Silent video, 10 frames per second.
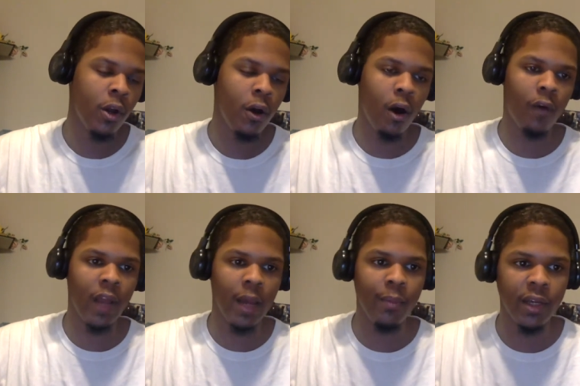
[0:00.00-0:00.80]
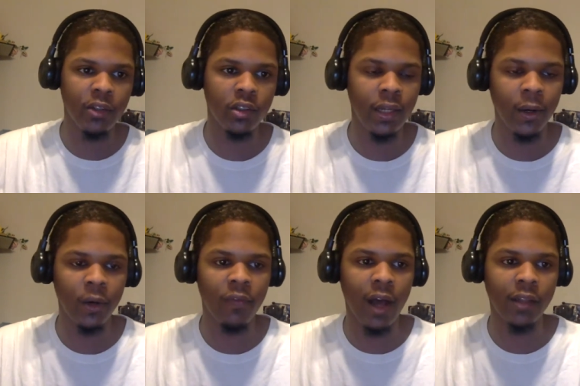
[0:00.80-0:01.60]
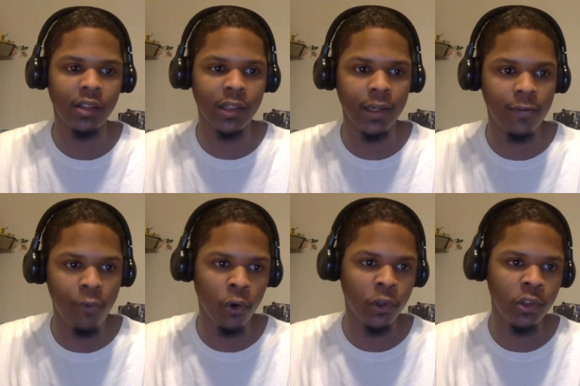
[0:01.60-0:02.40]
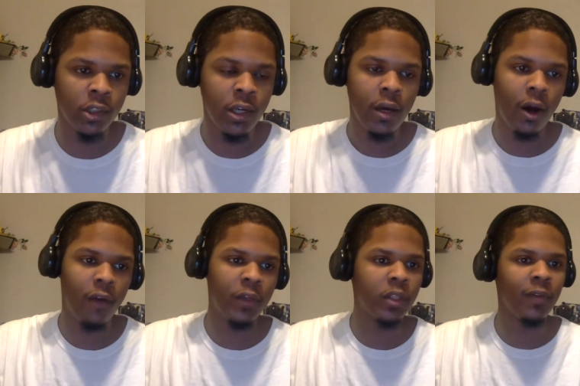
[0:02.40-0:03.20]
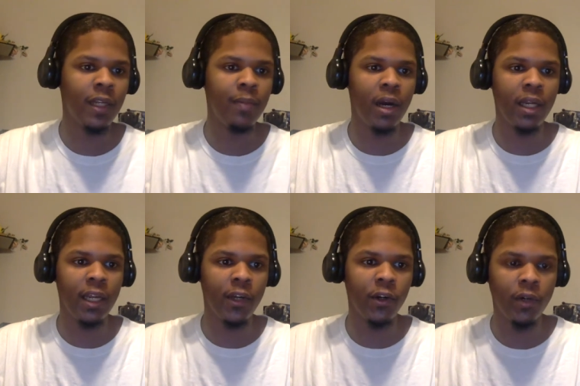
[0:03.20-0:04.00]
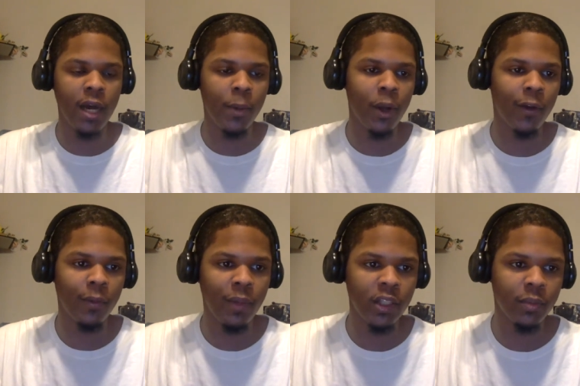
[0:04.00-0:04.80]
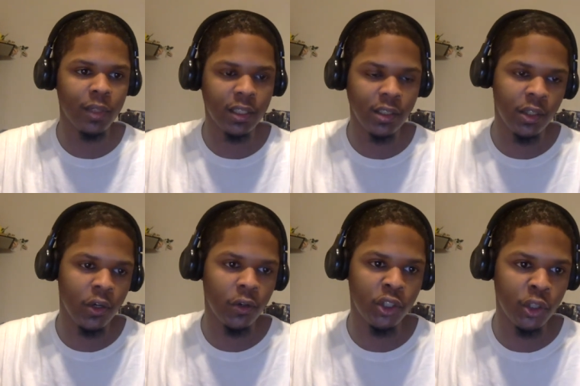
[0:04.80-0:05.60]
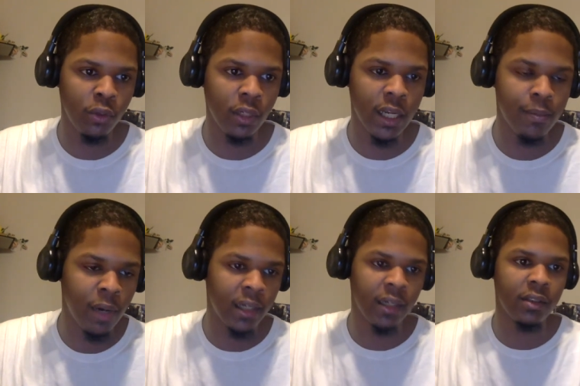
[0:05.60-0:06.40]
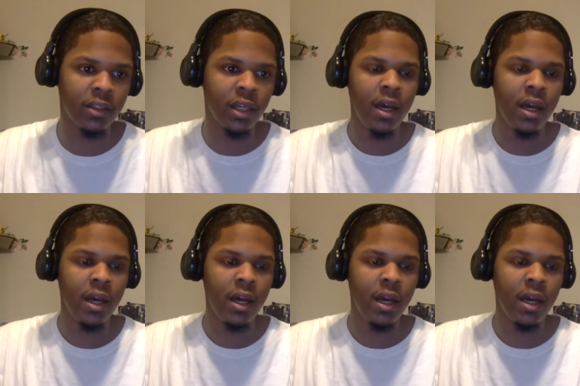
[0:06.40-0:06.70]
off that bench. De'Aaron Fox is still a force offensively. Buddy Hield coming off the bench, but can still shoot and get buckets.